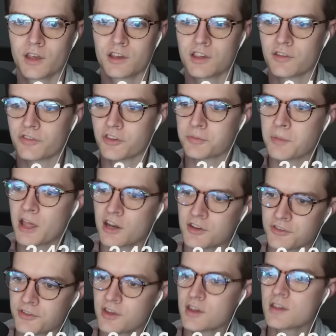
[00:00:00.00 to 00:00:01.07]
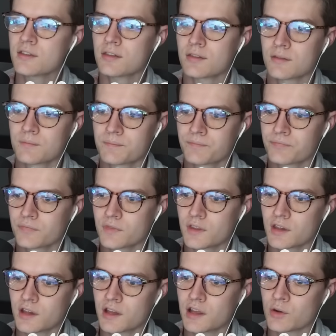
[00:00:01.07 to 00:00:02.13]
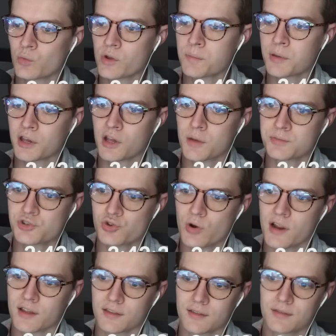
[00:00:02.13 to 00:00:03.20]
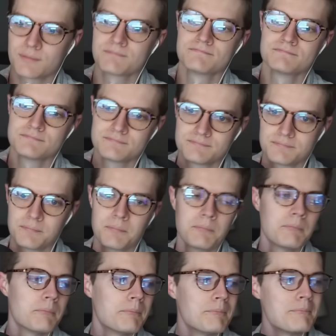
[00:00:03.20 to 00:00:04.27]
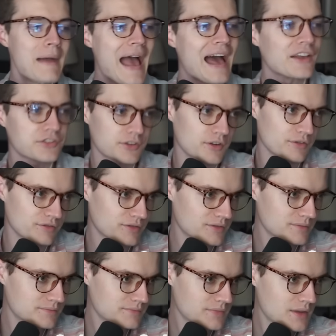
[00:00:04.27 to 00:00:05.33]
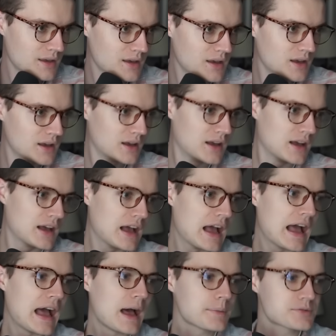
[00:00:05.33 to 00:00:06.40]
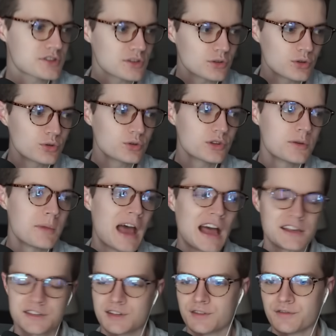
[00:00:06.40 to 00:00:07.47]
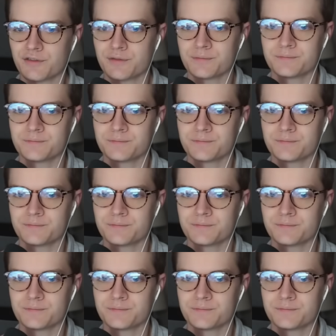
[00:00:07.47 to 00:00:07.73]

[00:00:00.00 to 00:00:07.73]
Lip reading: Give this man his teeth, and we pick up strength. Massive. Absolutely massive.